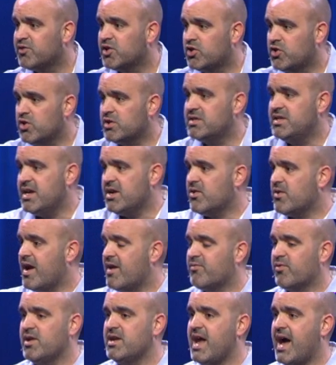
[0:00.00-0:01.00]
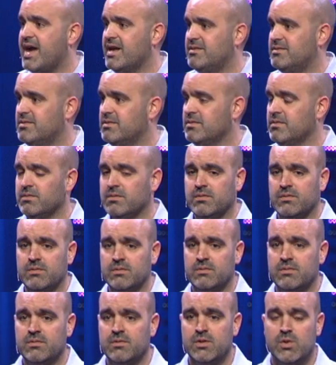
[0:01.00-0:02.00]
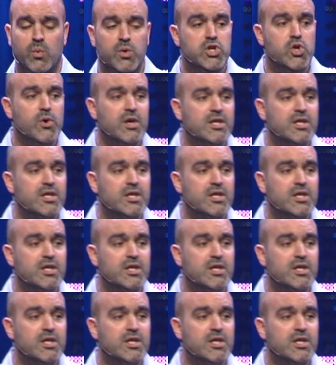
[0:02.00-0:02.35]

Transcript: to cook dinner every night, when you